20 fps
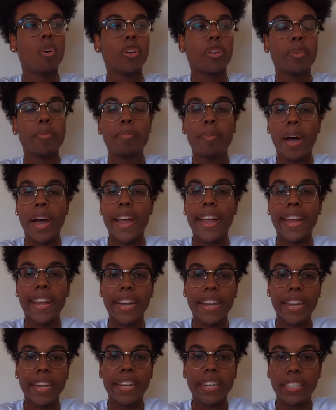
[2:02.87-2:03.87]
you buy
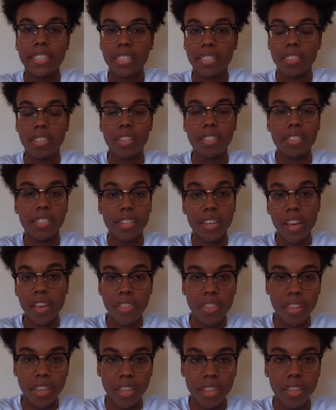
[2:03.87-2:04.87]
it and it just does
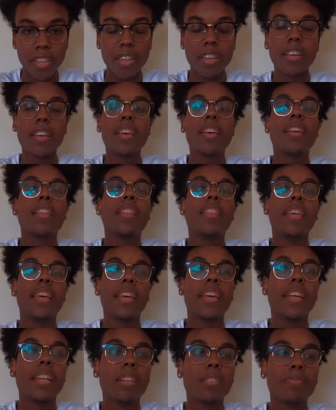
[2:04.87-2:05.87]
nothing,
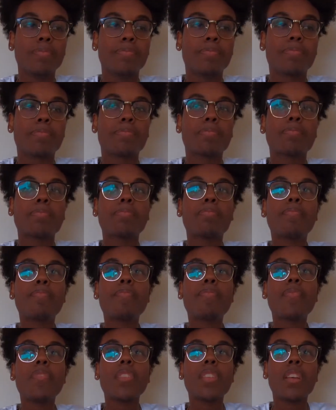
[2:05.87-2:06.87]
then
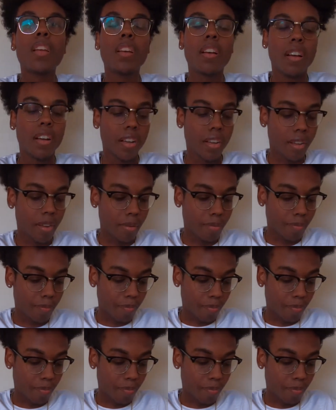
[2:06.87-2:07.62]
um,